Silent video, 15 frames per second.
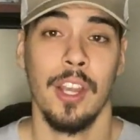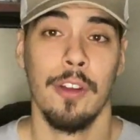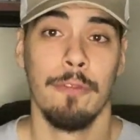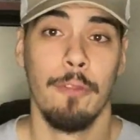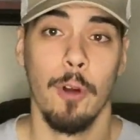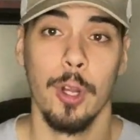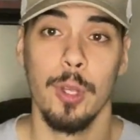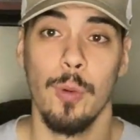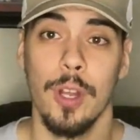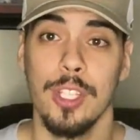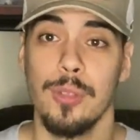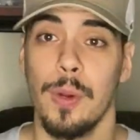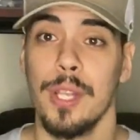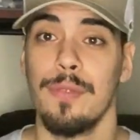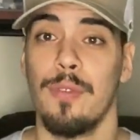
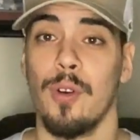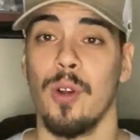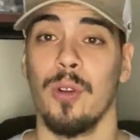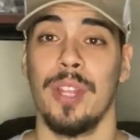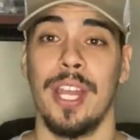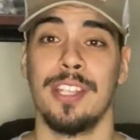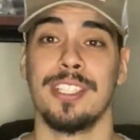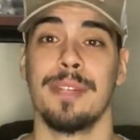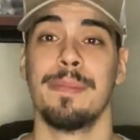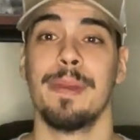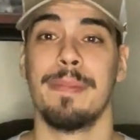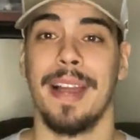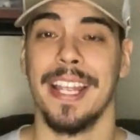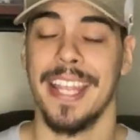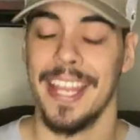41-24. That's going to be
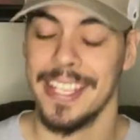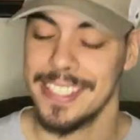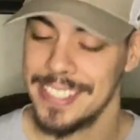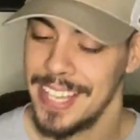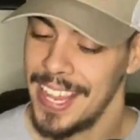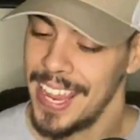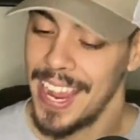my guess.